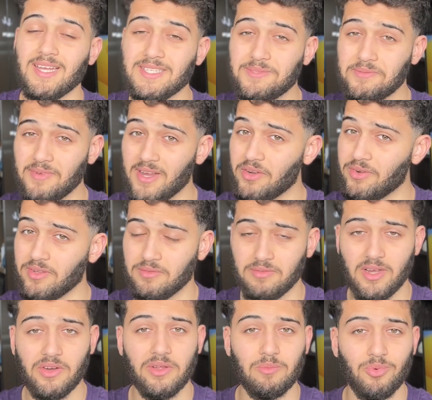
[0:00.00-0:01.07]
It's very,
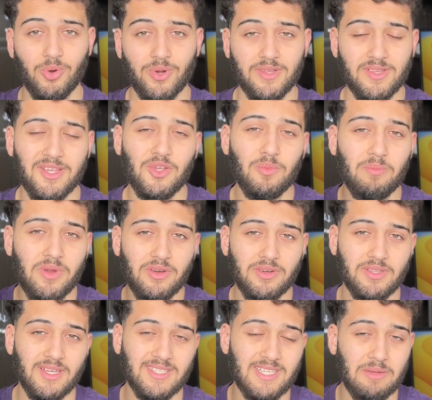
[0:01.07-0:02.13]
very important that you
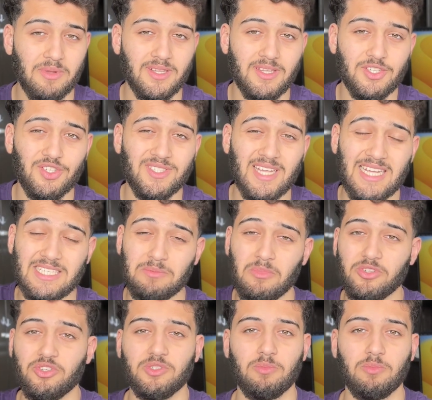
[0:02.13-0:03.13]
mirror the exam conditions as much as